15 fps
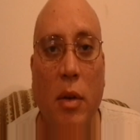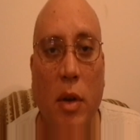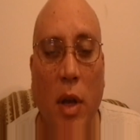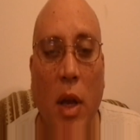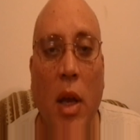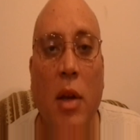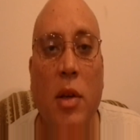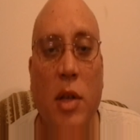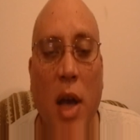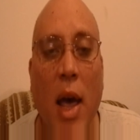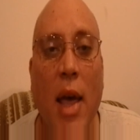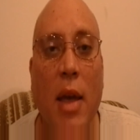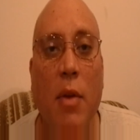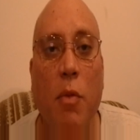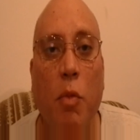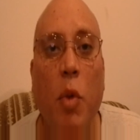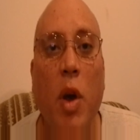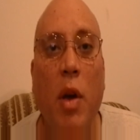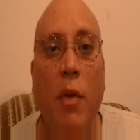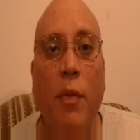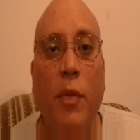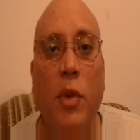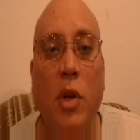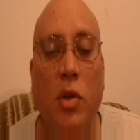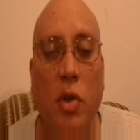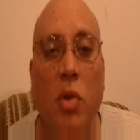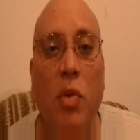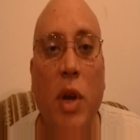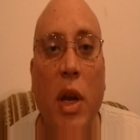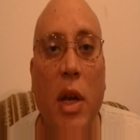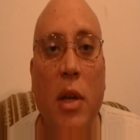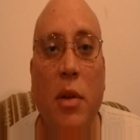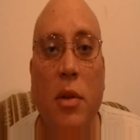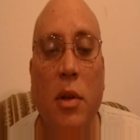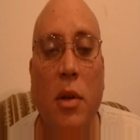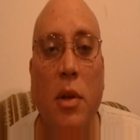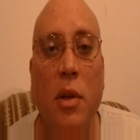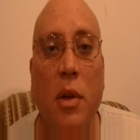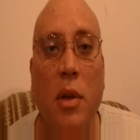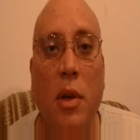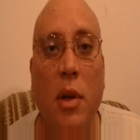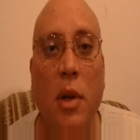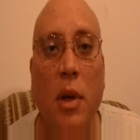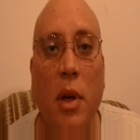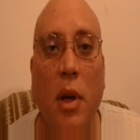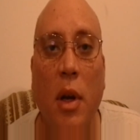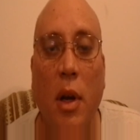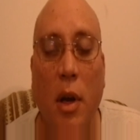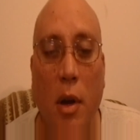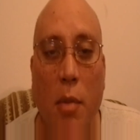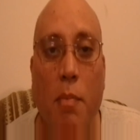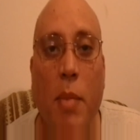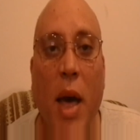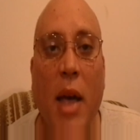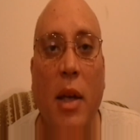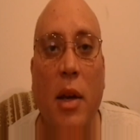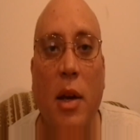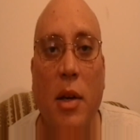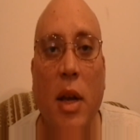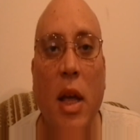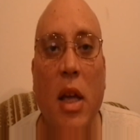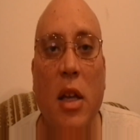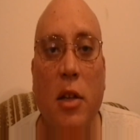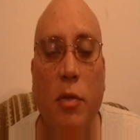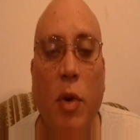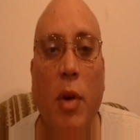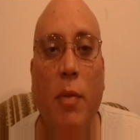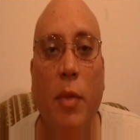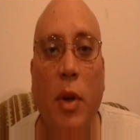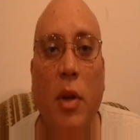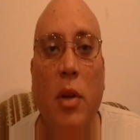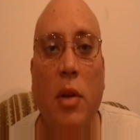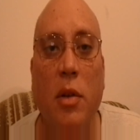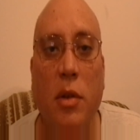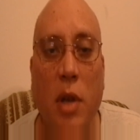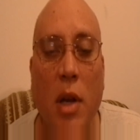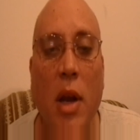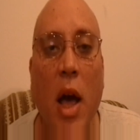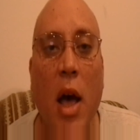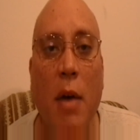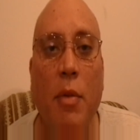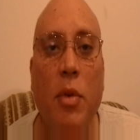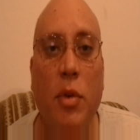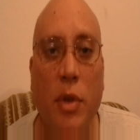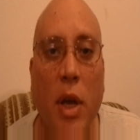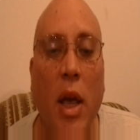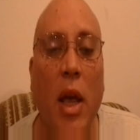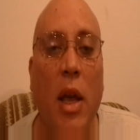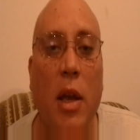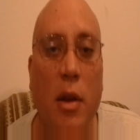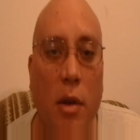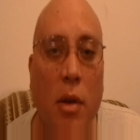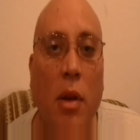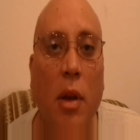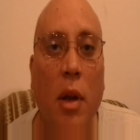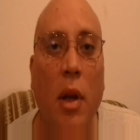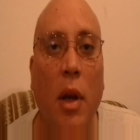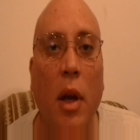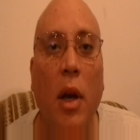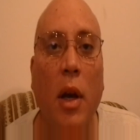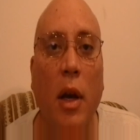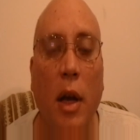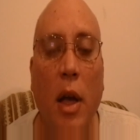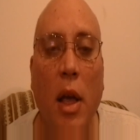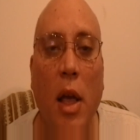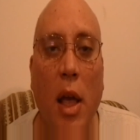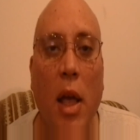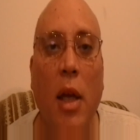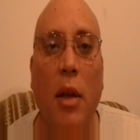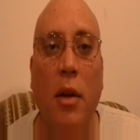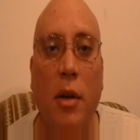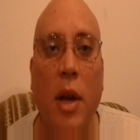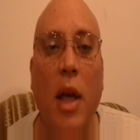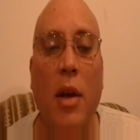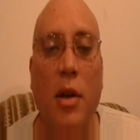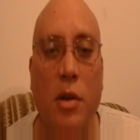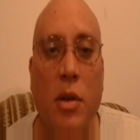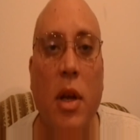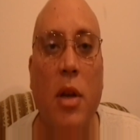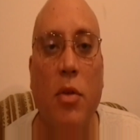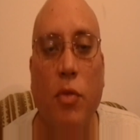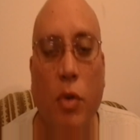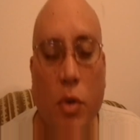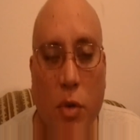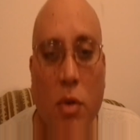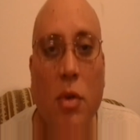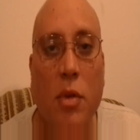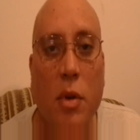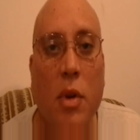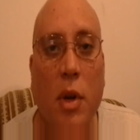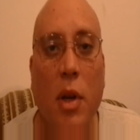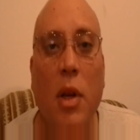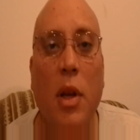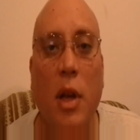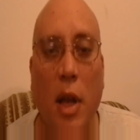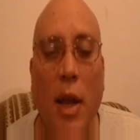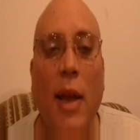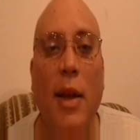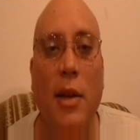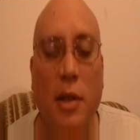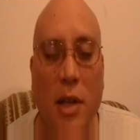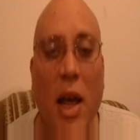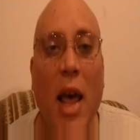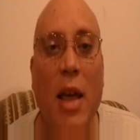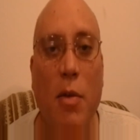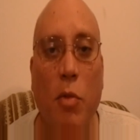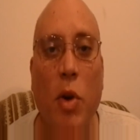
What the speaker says: in tight with the Sunnis back in the days with Saddam Hussein, and the United States was in tight